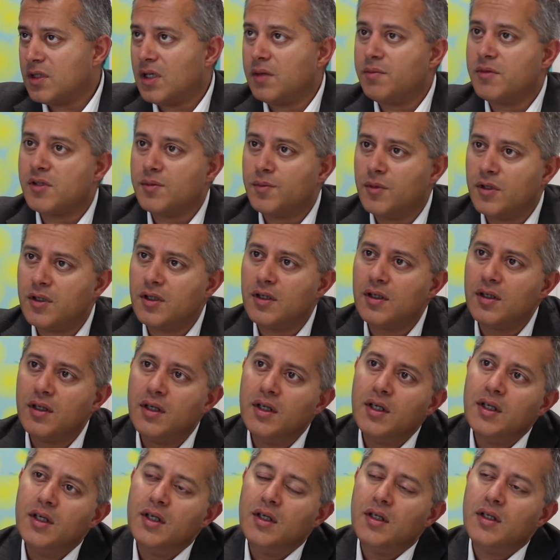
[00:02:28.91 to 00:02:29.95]
Time is money.
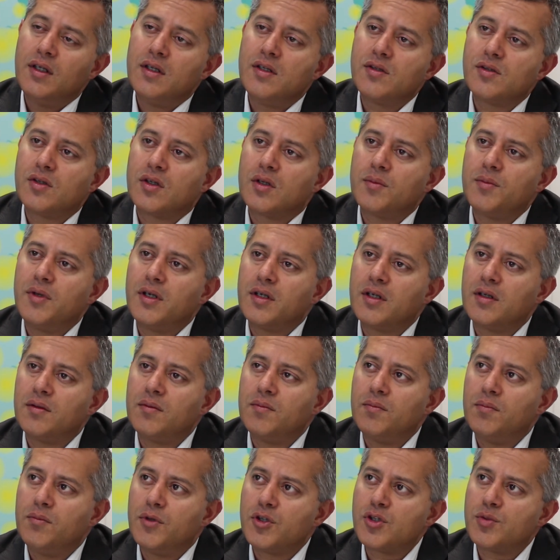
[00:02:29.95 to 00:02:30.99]
It's going to make it
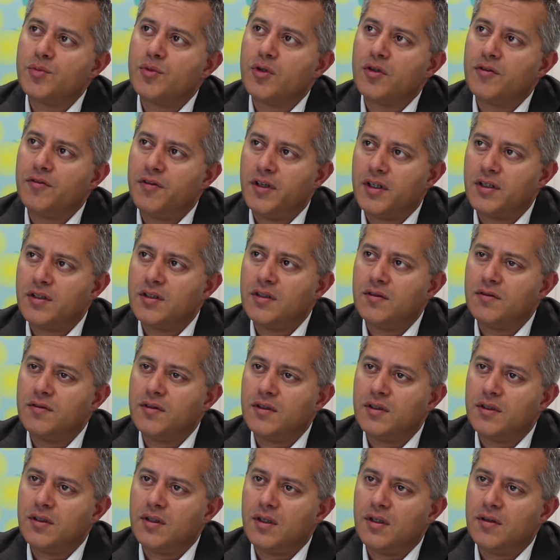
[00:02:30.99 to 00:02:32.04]
much more effective and,
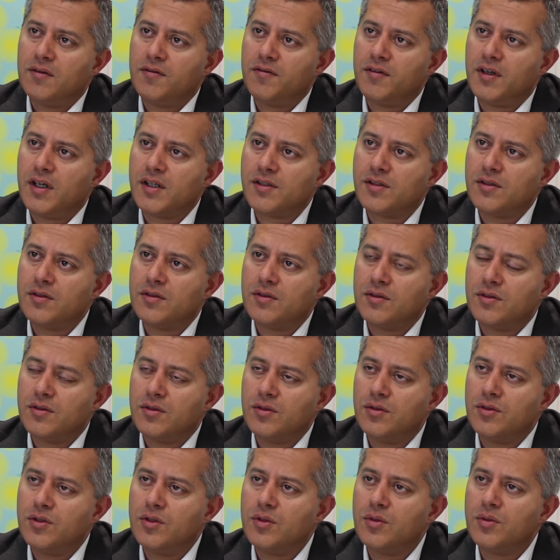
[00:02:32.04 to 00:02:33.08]
uh, and faster
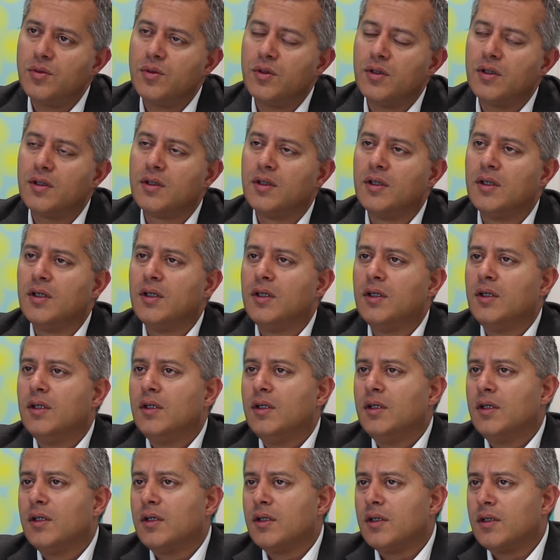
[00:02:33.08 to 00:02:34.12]
to do uh,
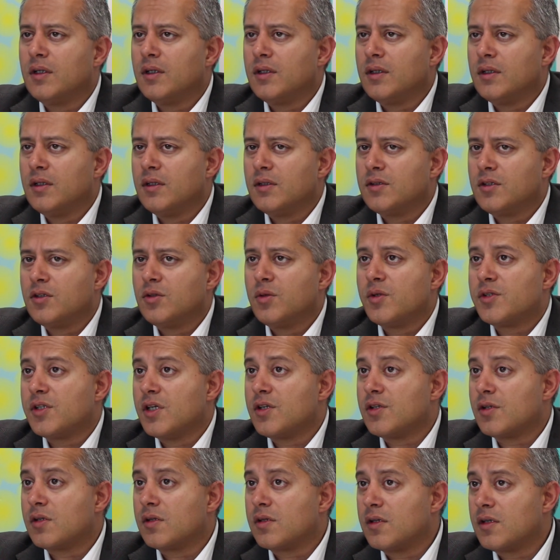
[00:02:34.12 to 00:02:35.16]
uh, to do
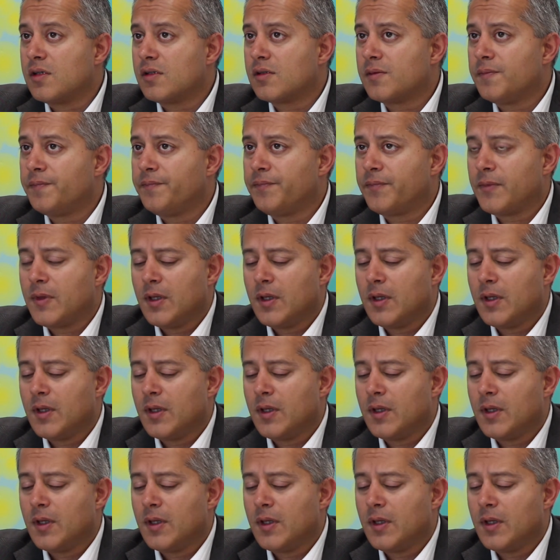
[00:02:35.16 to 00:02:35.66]
essential things.